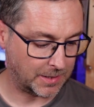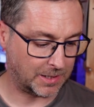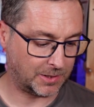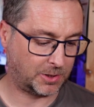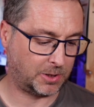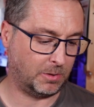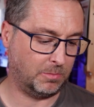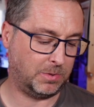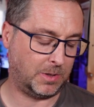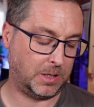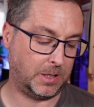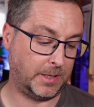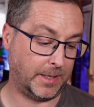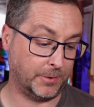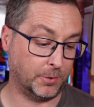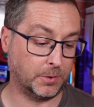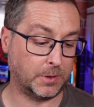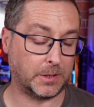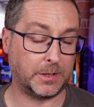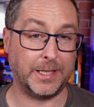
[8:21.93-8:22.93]
So
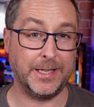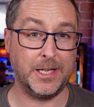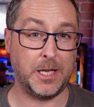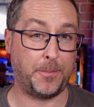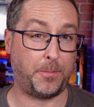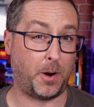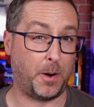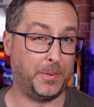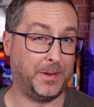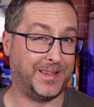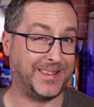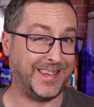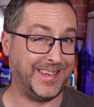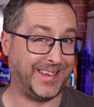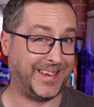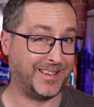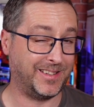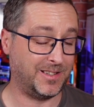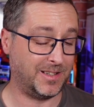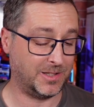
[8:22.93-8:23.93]
another thing you're probably
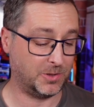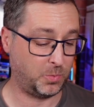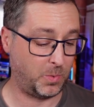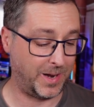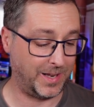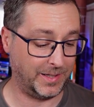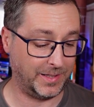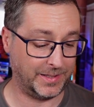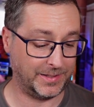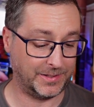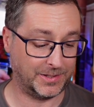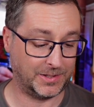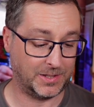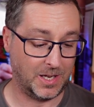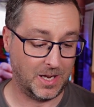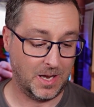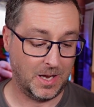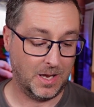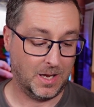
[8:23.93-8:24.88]
thinking as well is,